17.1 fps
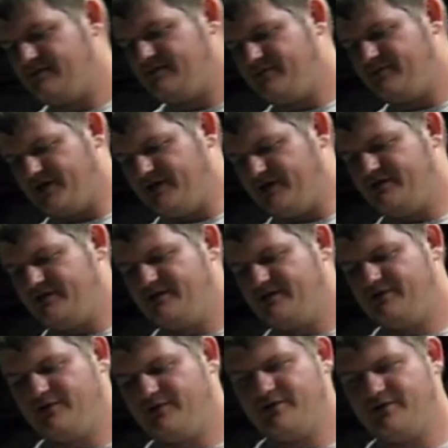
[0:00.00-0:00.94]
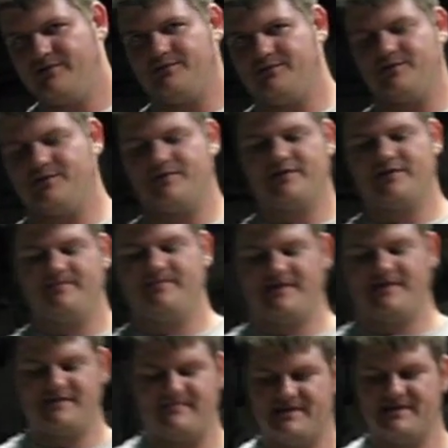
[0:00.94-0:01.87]
But where we're going to
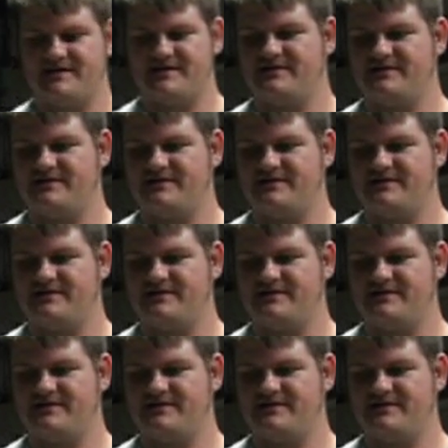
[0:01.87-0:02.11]
make the big